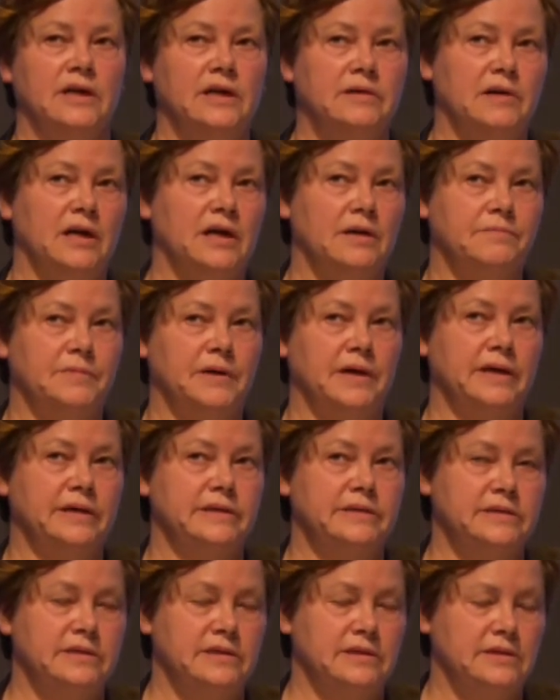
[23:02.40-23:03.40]
up
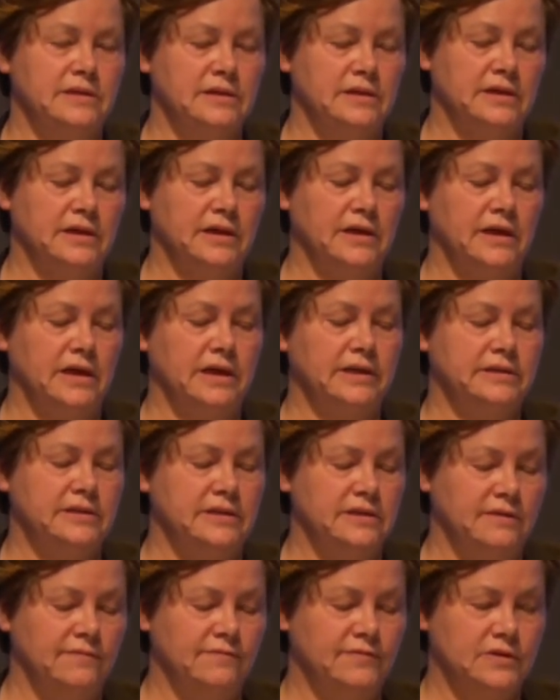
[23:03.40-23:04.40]
IT, uh, IT
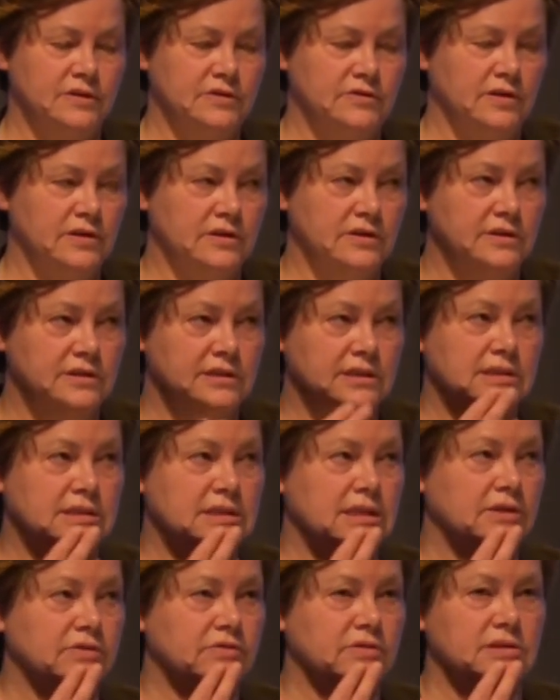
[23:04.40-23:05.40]
infrastructures, et
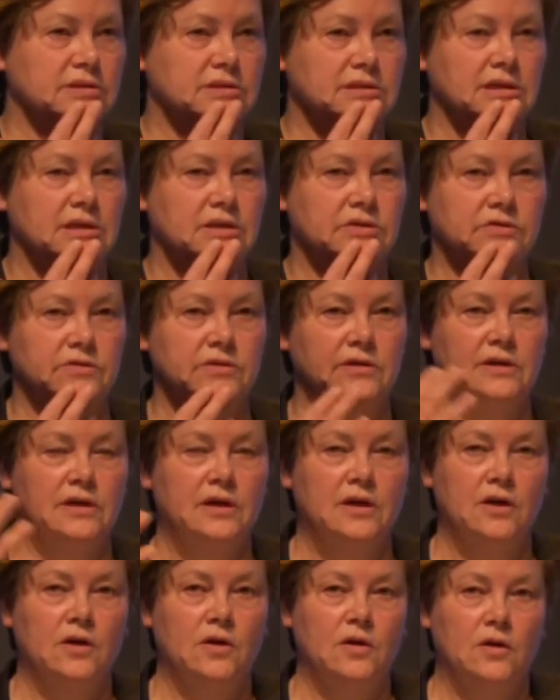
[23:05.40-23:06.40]
cetera, et cetera.
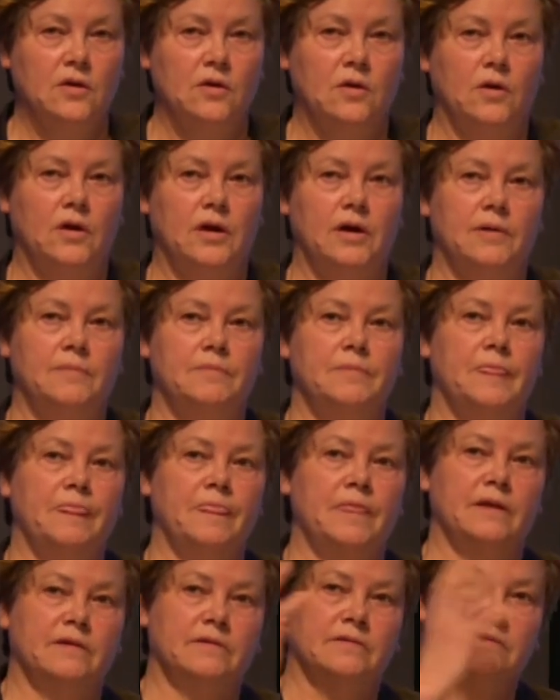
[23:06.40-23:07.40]
Um,
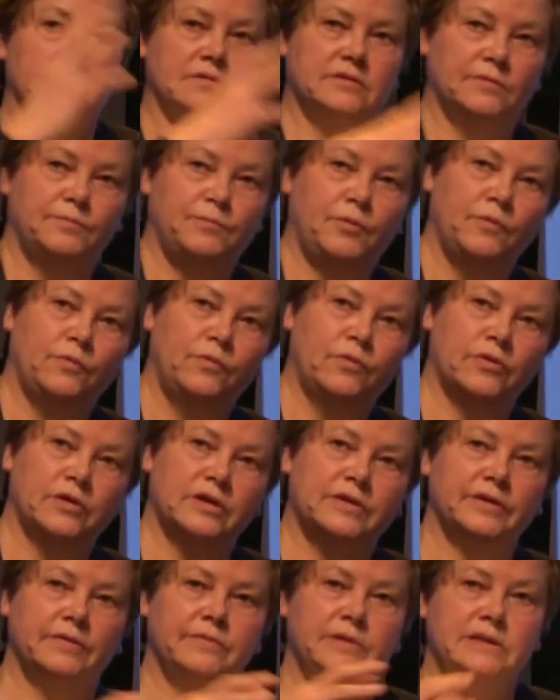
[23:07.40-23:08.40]
the
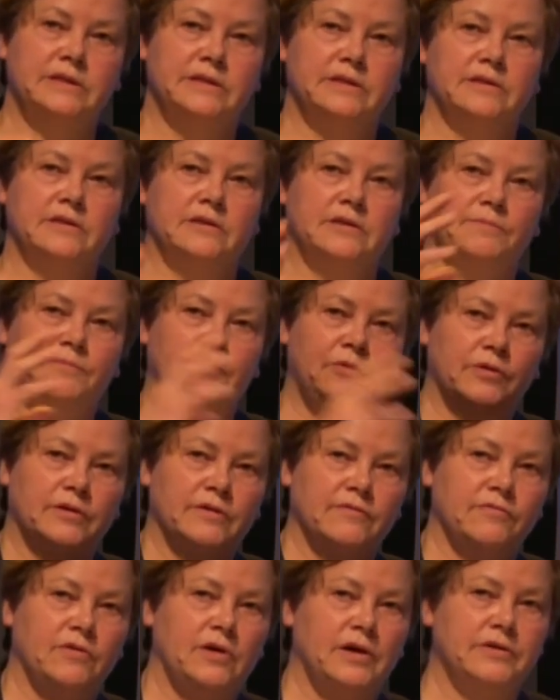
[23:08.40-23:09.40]
work that we did in the port
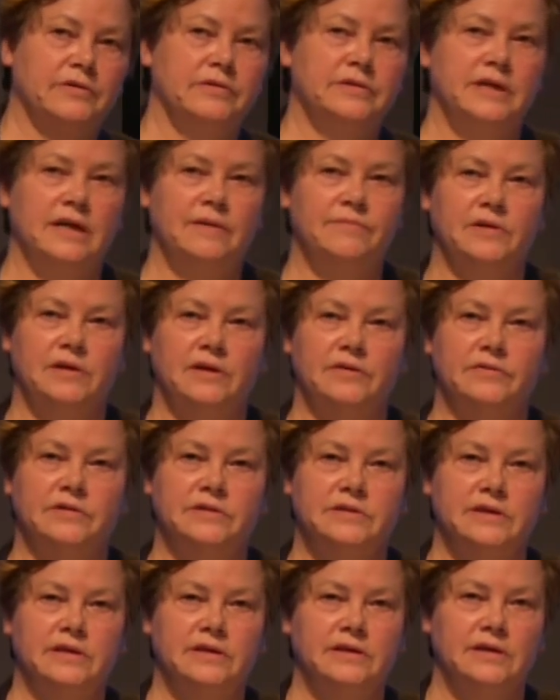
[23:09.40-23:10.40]
of Rotterdam the other
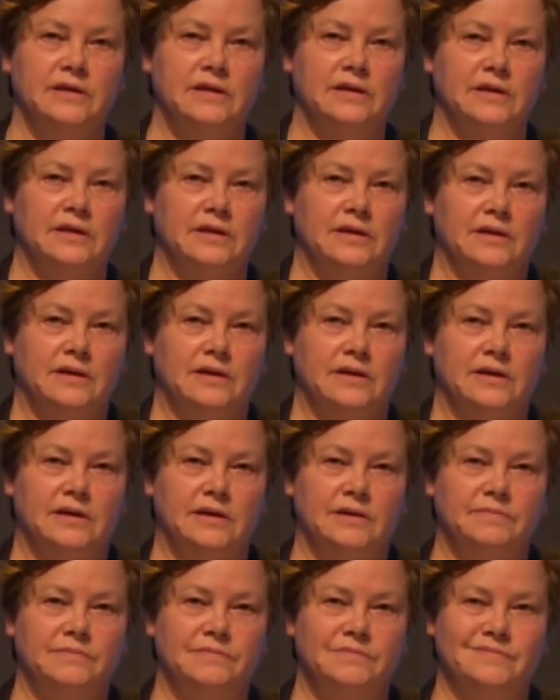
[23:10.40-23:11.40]
day,
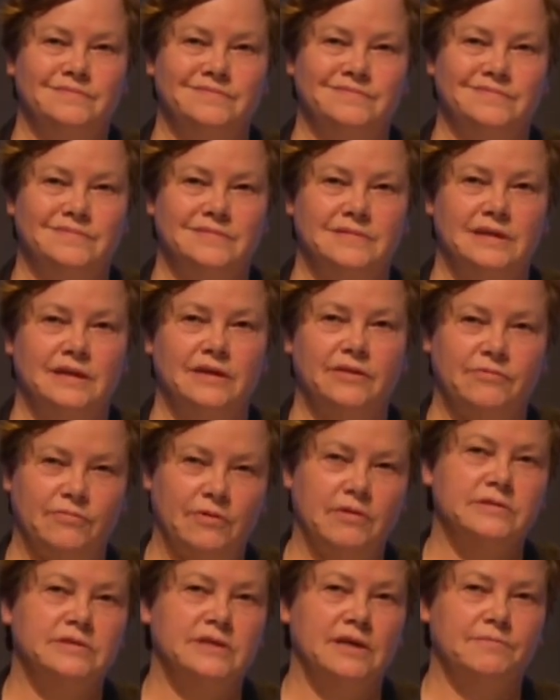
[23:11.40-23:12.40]
um, it
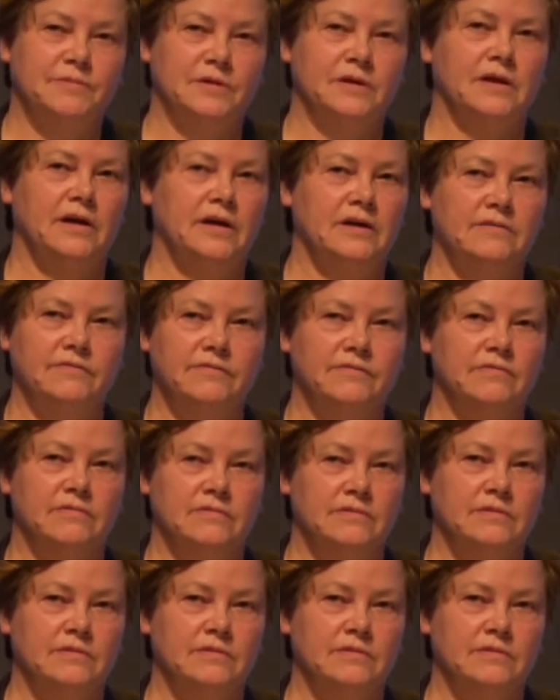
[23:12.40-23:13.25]
throws up a kind of